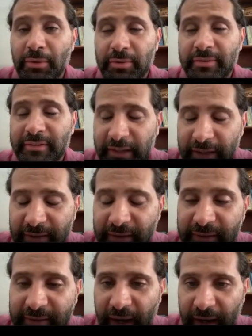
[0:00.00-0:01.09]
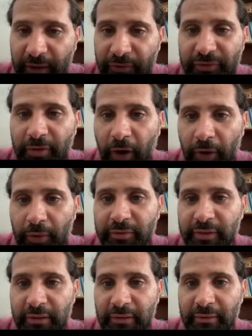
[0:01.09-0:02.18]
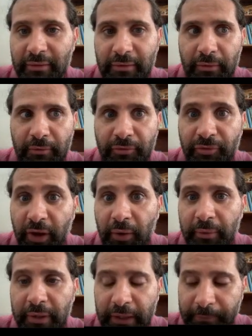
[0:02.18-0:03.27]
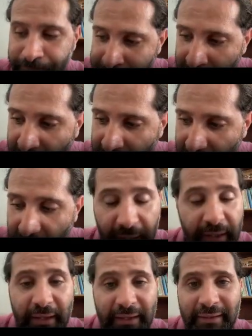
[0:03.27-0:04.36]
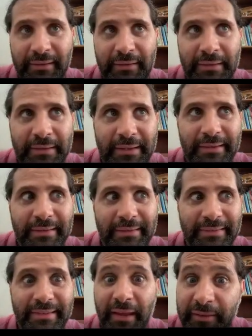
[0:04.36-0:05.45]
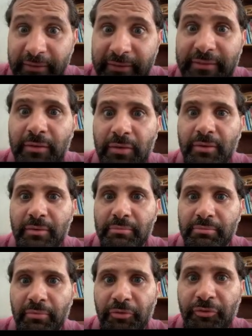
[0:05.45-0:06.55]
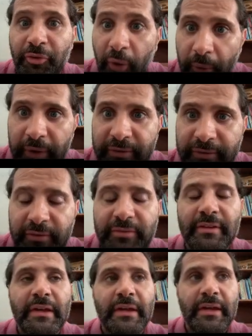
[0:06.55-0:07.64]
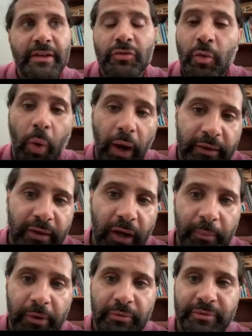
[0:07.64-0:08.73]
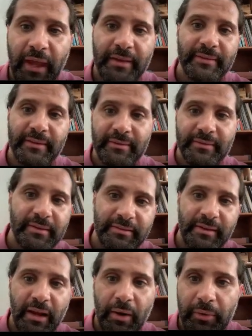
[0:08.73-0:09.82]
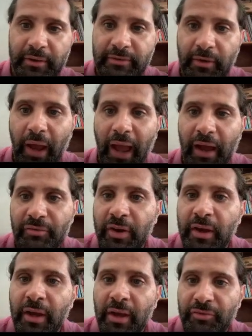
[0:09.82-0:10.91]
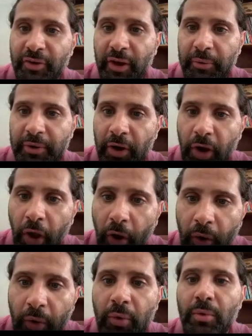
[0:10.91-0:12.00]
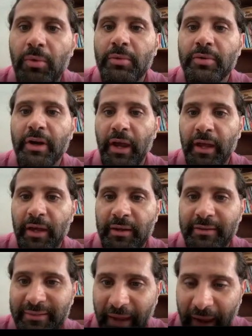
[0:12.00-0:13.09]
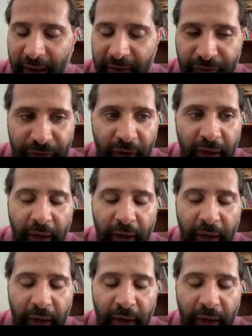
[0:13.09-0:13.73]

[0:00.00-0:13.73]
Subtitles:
see this kind of soils in very in dense forests, it's quite common that in these areas you have very long and depth